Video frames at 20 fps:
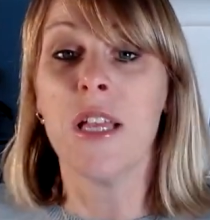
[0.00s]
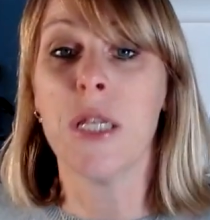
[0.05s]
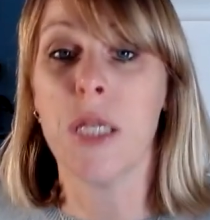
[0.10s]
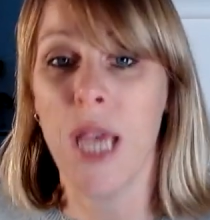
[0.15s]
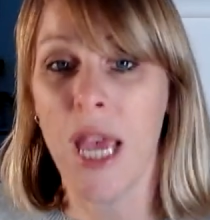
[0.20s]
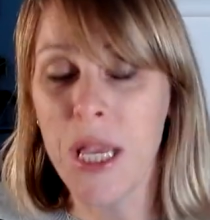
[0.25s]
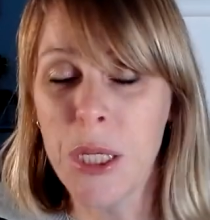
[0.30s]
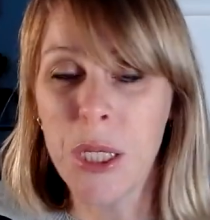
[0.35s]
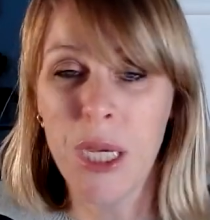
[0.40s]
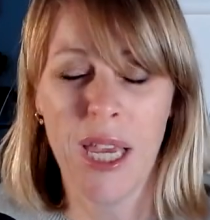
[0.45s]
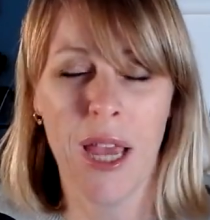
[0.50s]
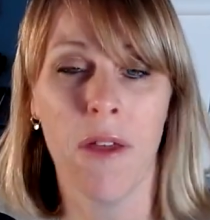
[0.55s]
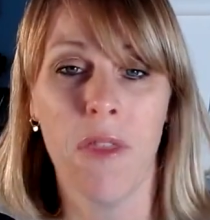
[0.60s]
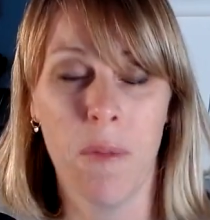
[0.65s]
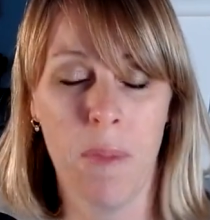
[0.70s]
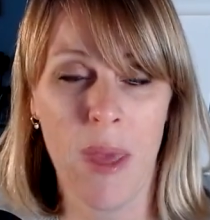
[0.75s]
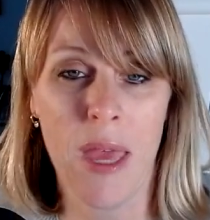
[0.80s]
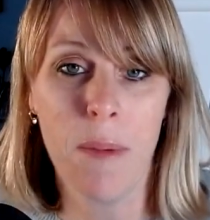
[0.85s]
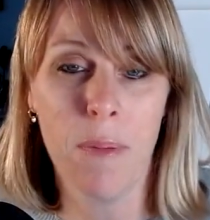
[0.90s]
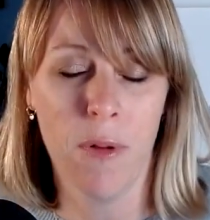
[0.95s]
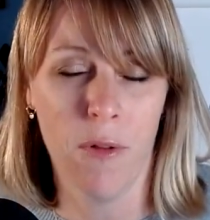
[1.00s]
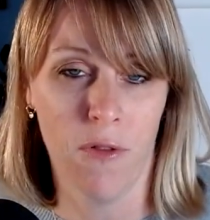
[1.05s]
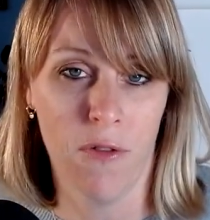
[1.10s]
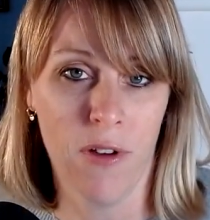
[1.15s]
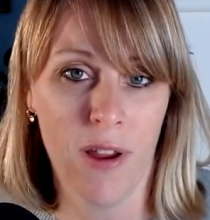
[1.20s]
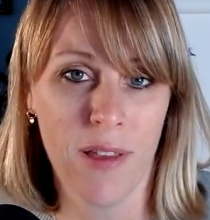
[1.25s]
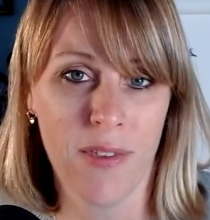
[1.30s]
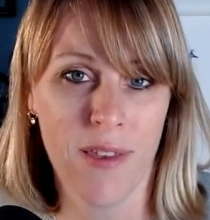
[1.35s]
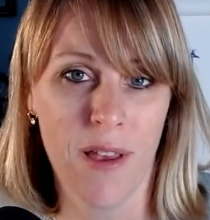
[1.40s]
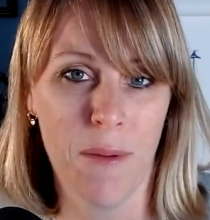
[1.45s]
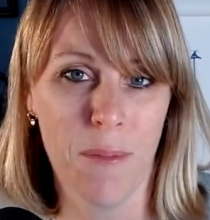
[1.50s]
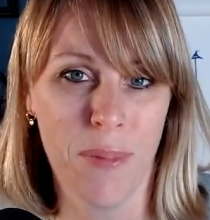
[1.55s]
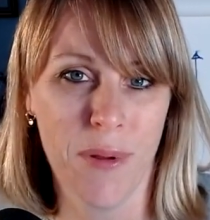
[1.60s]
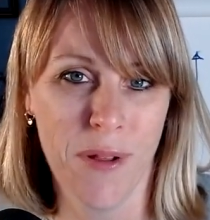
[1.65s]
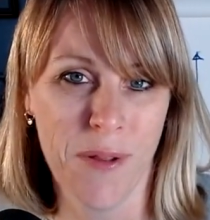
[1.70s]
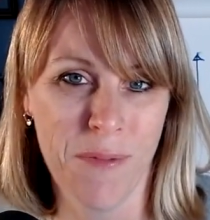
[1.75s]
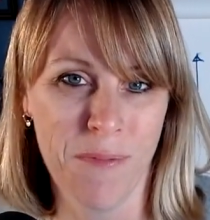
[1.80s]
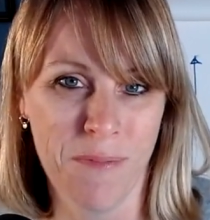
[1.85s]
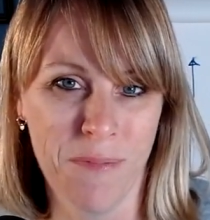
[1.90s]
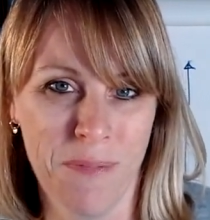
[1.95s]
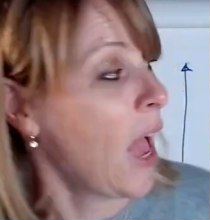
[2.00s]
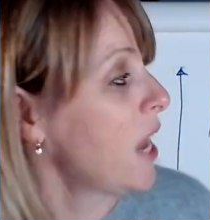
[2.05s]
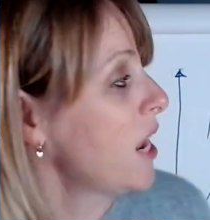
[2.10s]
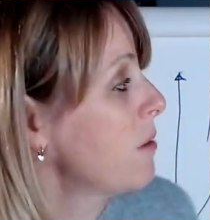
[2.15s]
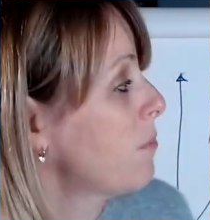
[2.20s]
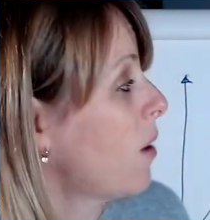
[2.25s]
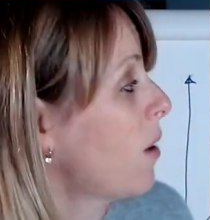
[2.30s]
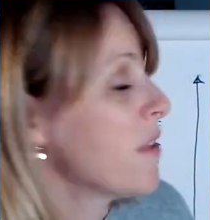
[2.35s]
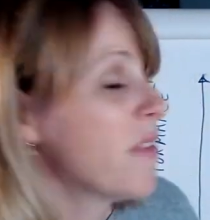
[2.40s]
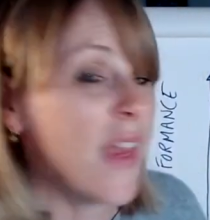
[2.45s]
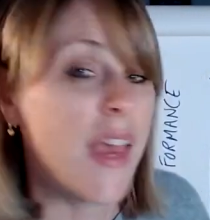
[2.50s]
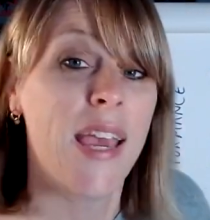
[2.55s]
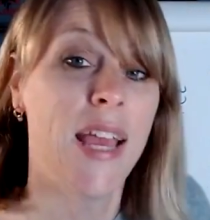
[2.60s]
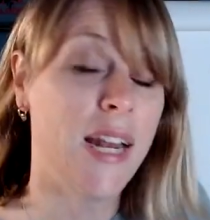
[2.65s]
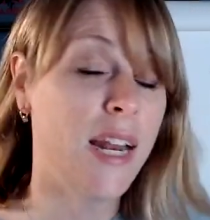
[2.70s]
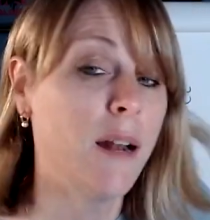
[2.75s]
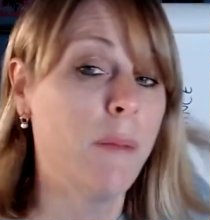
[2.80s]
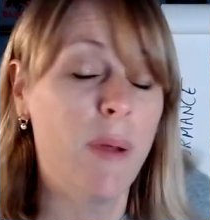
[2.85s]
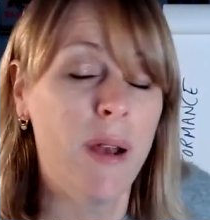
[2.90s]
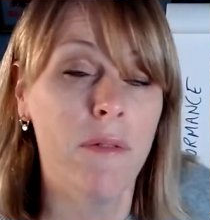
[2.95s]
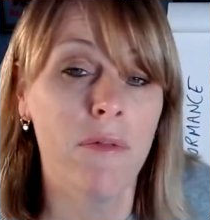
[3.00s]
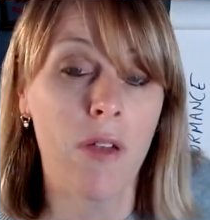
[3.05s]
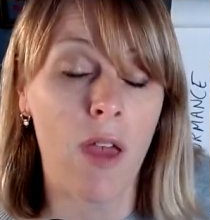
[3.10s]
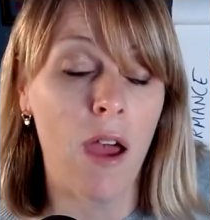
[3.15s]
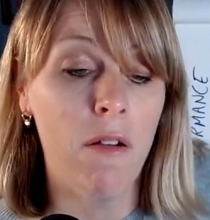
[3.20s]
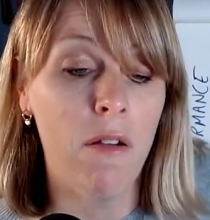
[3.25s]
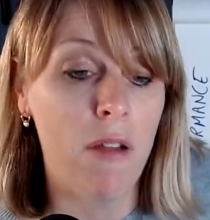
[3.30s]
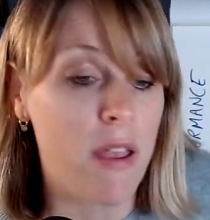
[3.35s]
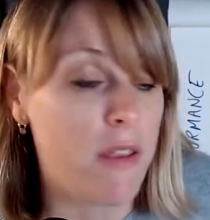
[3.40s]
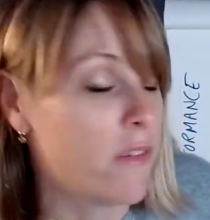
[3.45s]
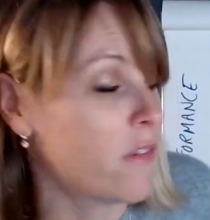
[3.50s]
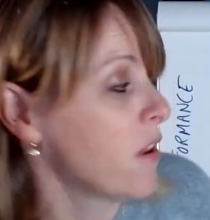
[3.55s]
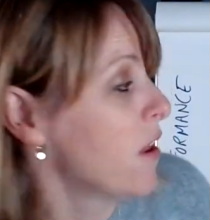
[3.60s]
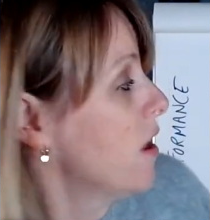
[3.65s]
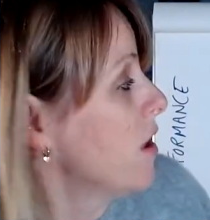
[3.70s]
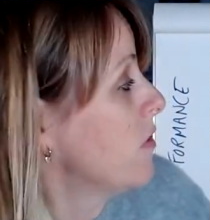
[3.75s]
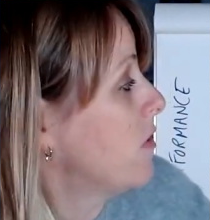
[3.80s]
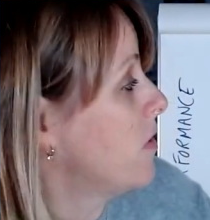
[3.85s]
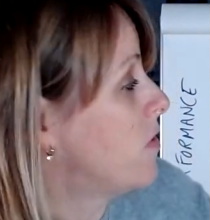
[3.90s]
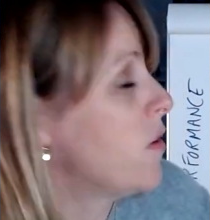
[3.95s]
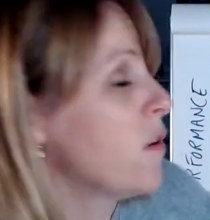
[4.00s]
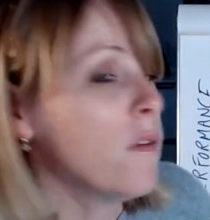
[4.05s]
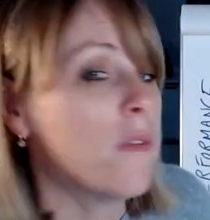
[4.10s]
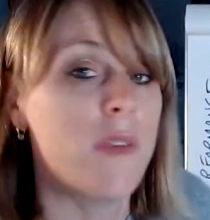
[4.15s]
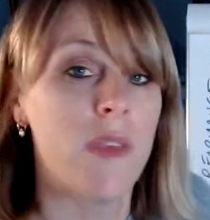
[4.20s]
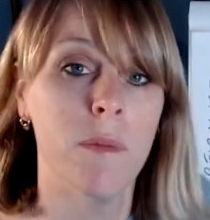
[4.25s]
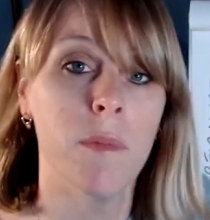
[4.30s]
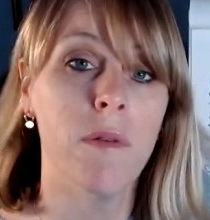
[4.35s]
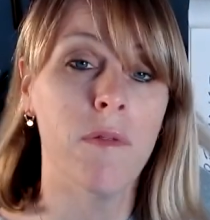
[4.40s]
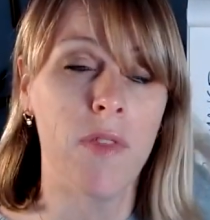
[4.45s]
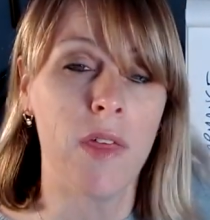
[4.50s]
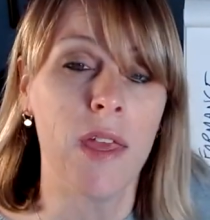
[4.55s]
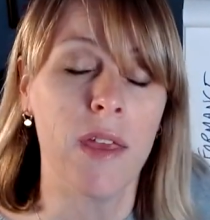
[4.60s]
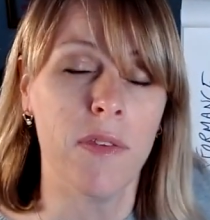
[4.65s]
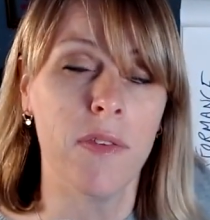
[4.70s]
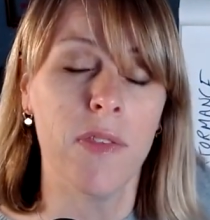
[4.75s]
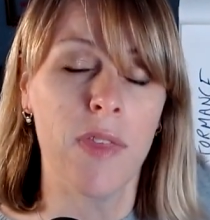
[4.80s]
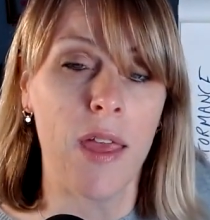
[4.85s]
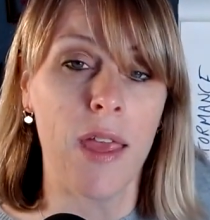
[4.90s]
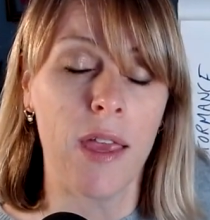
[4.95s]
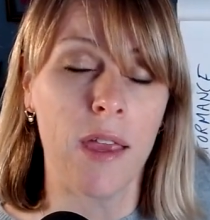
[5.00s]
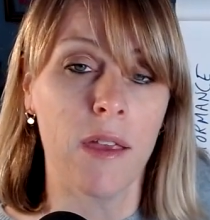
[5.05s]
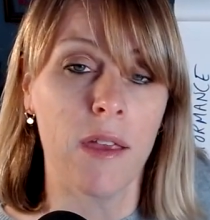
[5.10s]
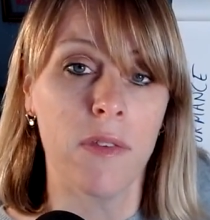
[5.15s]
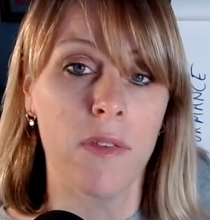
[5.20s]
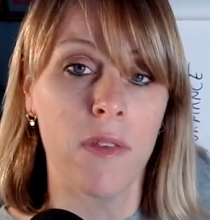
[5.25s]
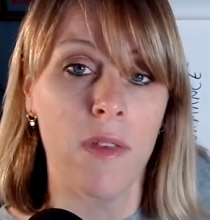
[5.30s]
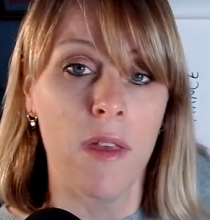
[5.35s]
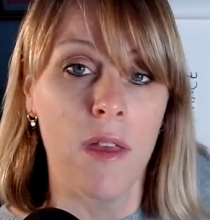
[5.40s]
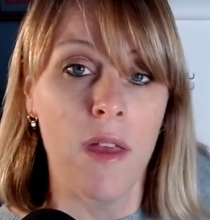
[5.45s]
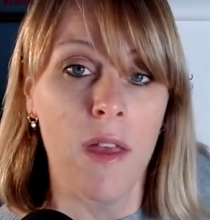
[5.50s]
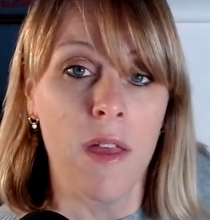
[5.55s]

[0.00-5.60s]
changing other people, for example. And it might take a little bit of courage to do some of these things.